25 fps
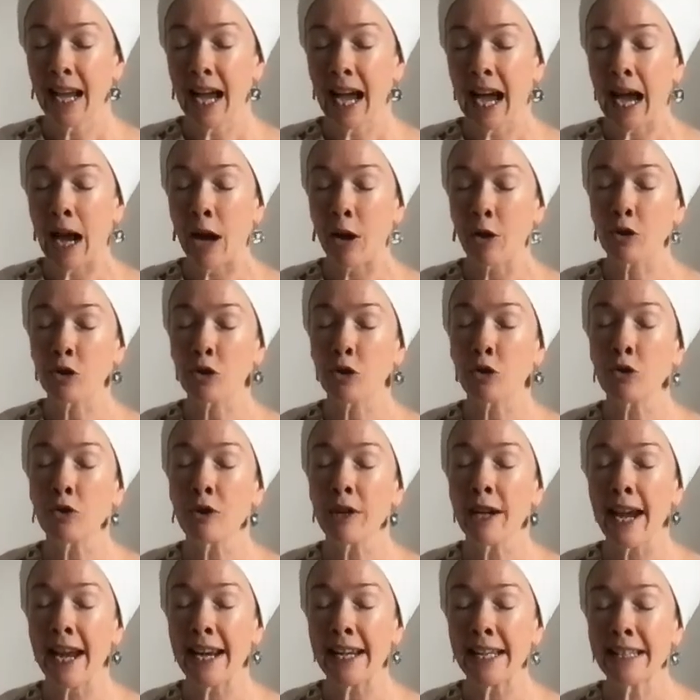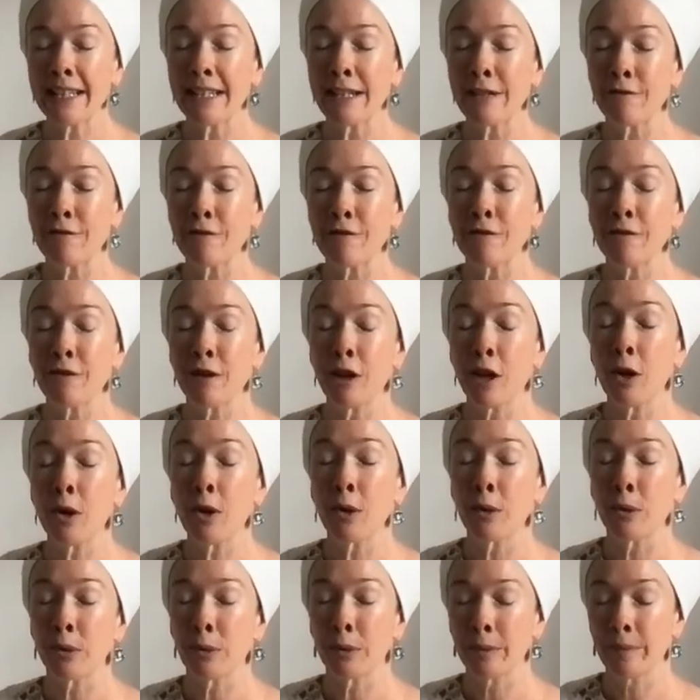our creative
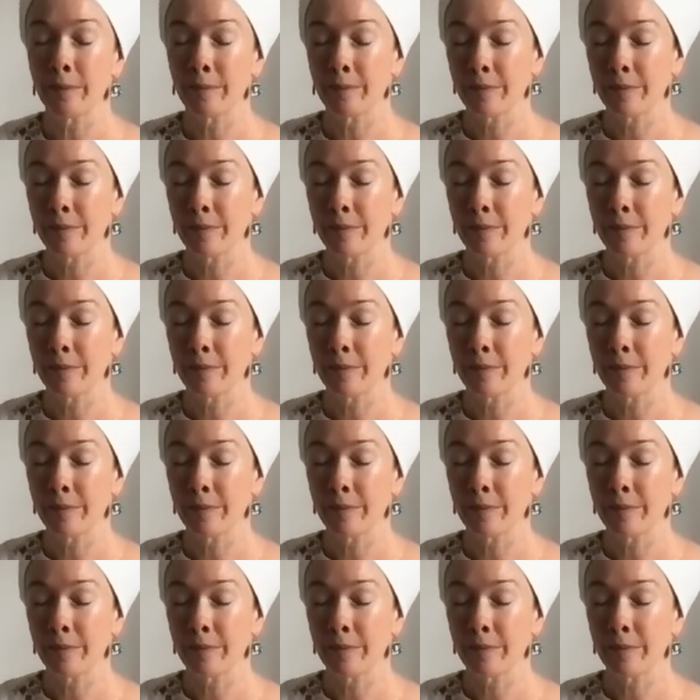flow.